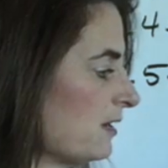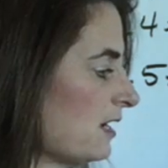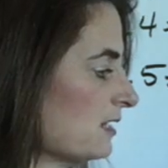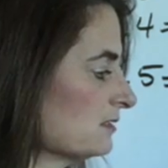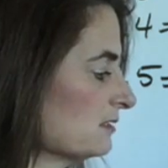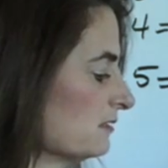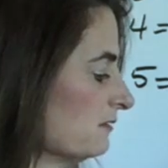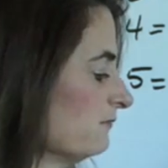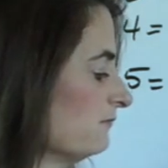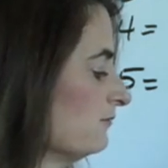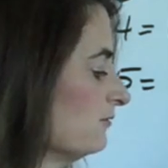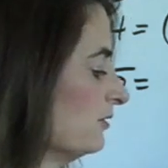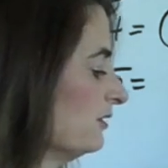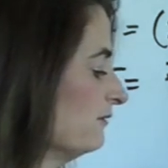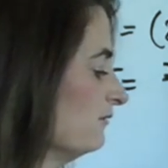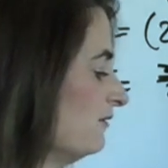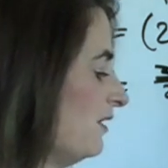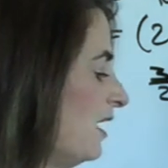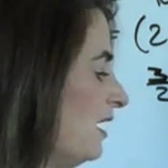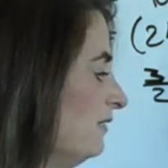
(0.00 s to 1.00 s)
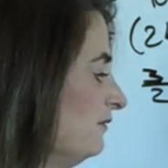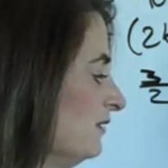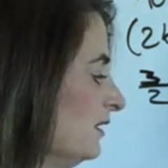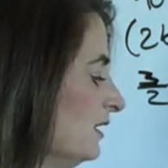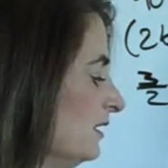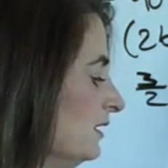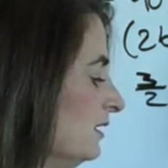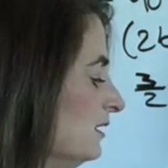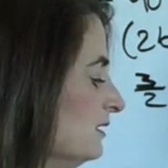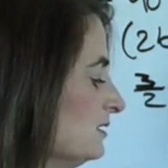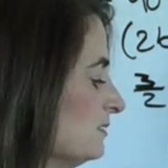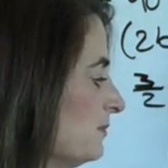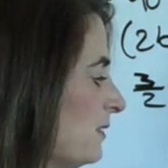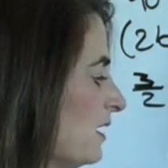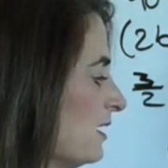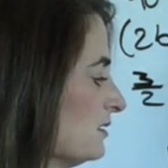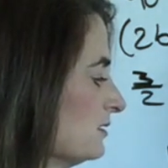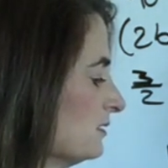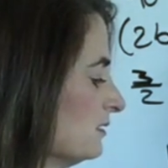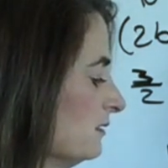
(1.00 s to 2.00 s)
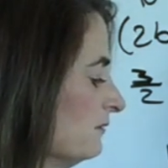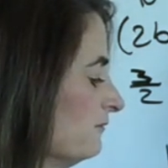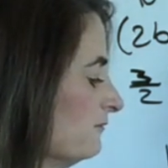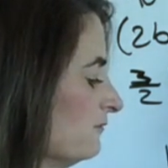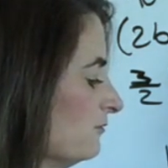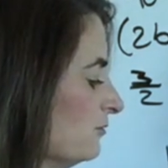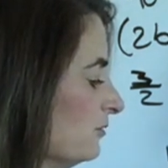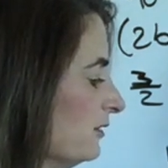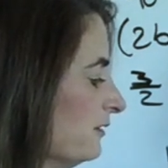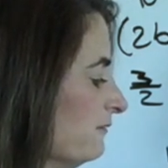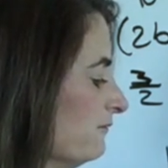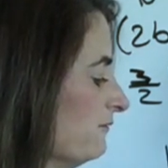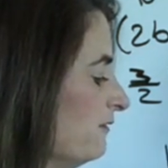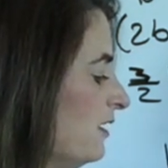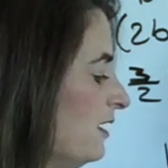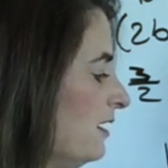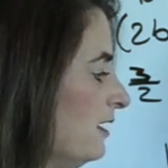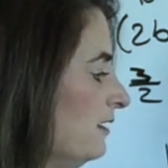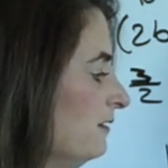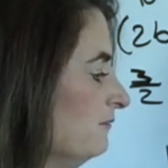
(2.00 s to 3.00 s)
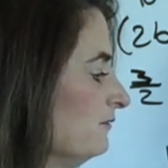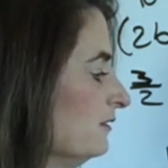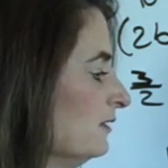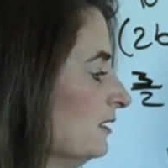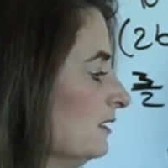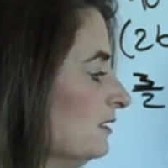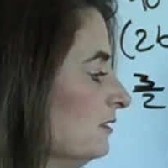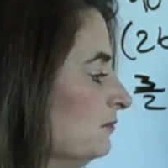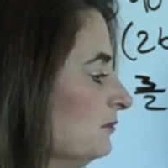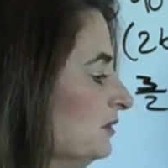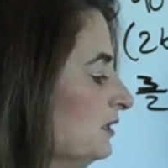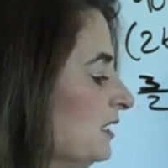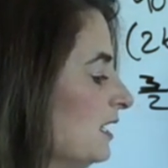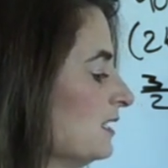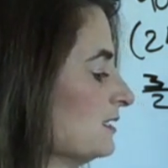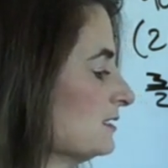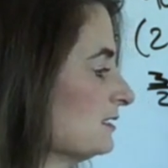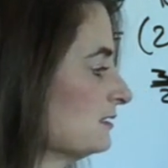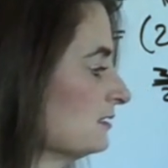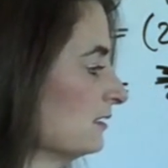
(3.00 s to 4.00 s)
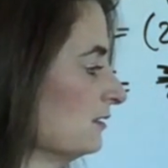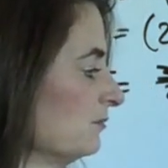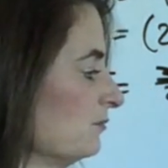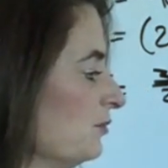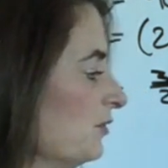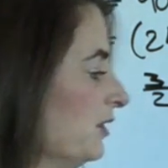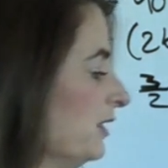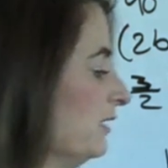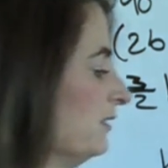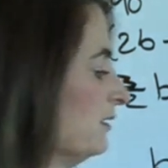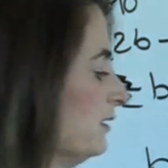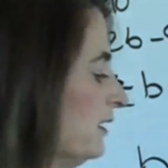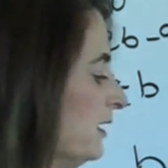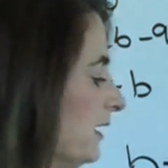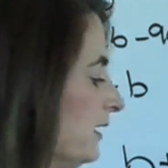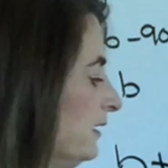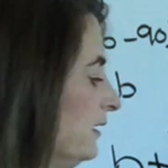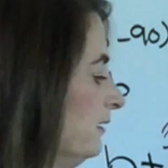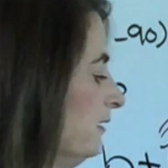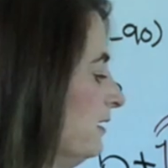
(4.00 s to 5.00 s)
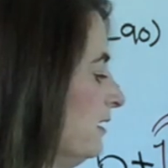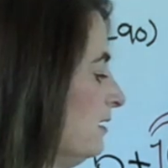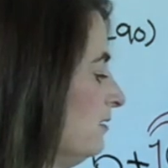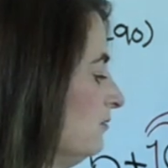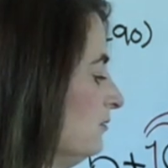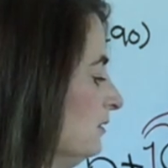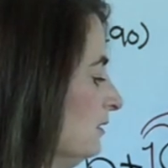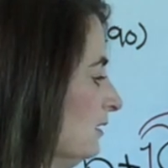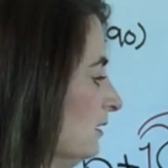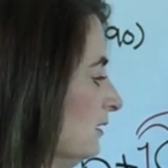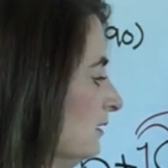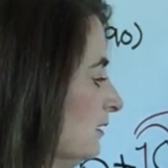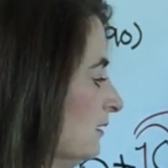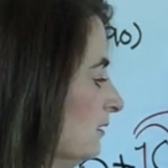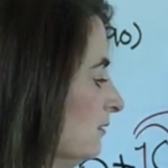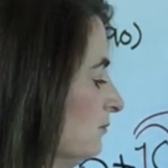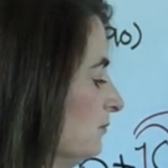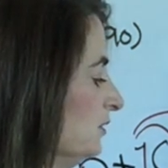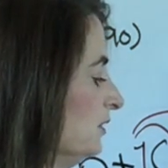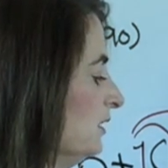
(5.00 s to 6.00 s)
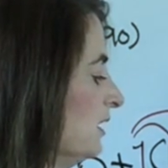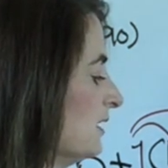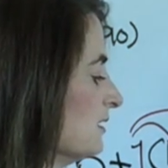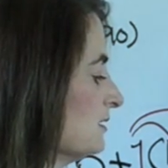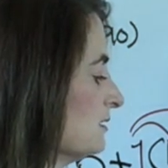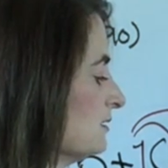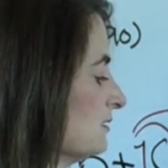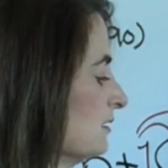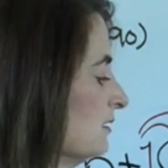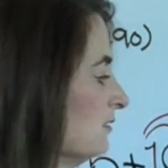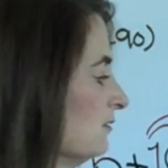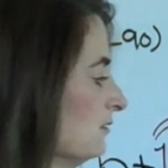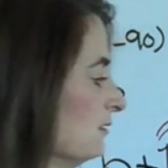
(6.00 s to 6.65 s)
positive 45 is positive 45, plus, bring the 90 down, plus,